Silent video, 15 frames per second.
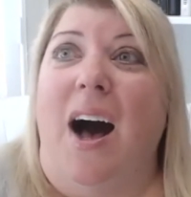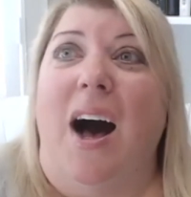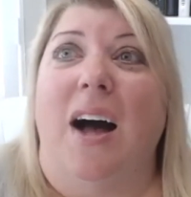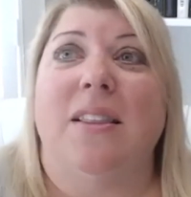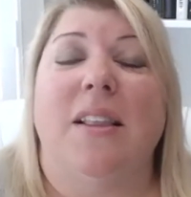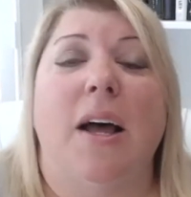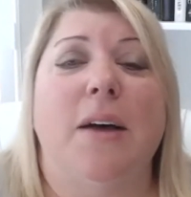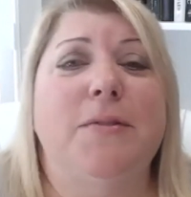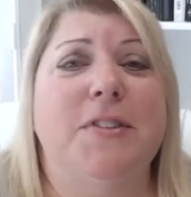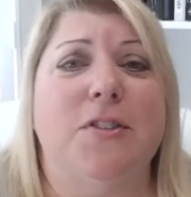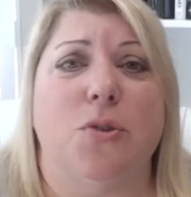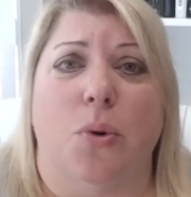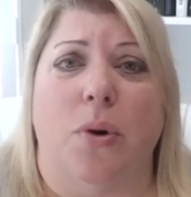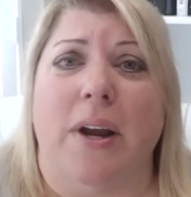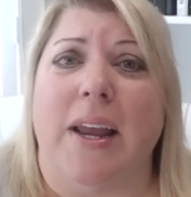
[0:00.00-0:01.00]
a love
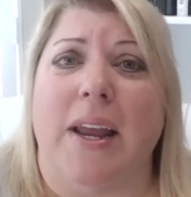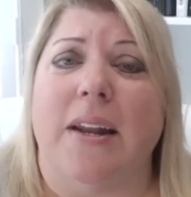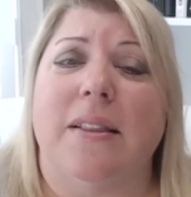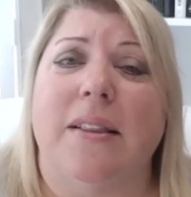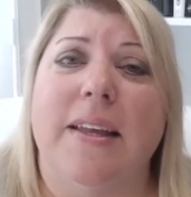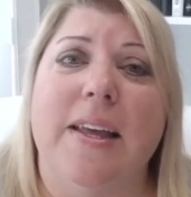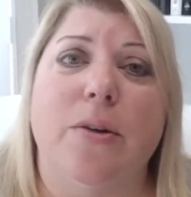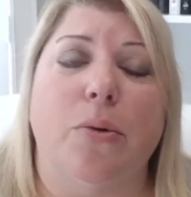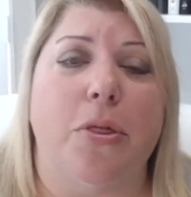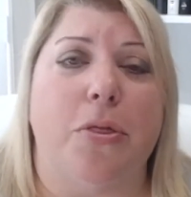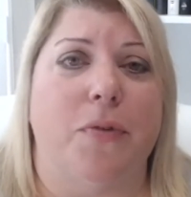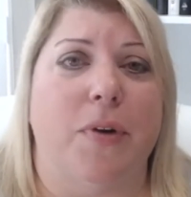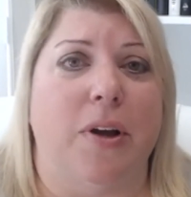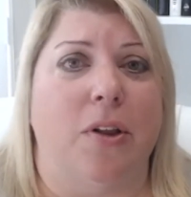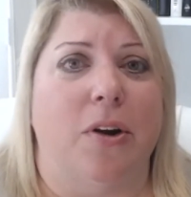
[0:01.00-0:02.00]
story and a legal
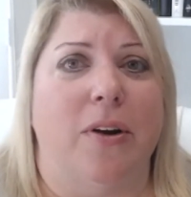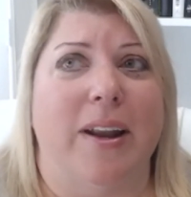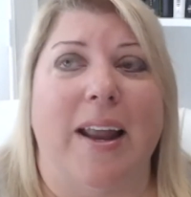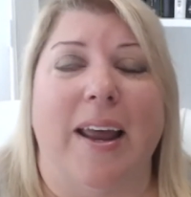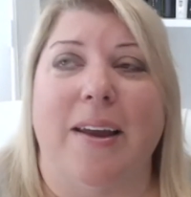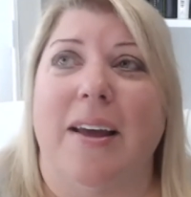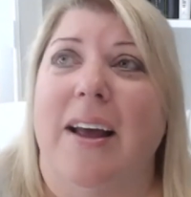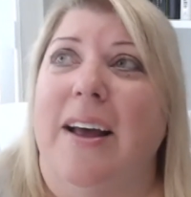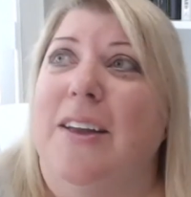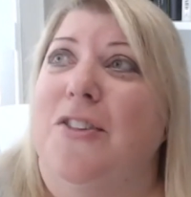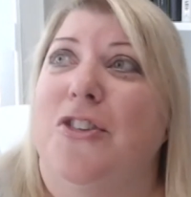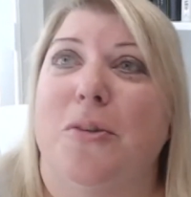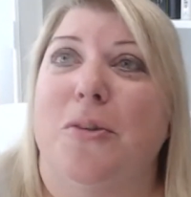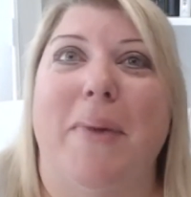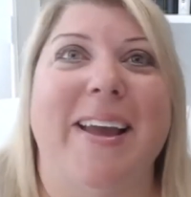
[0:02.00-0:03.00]
thriller. And I
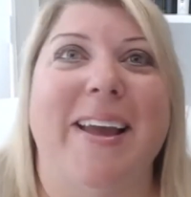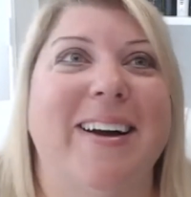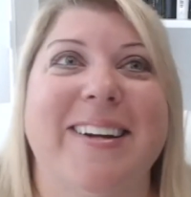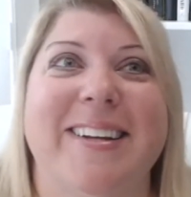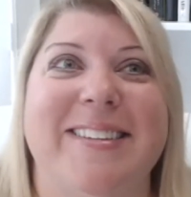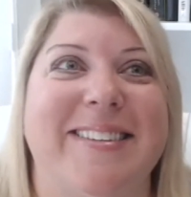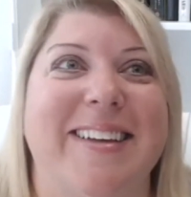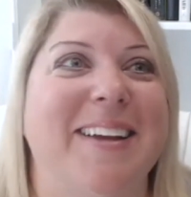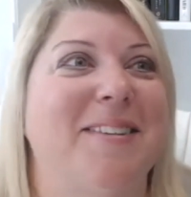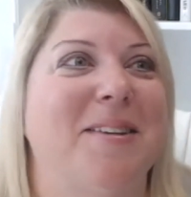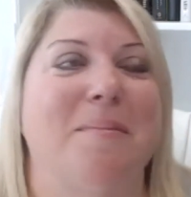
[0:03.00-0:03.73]
took my youngest son to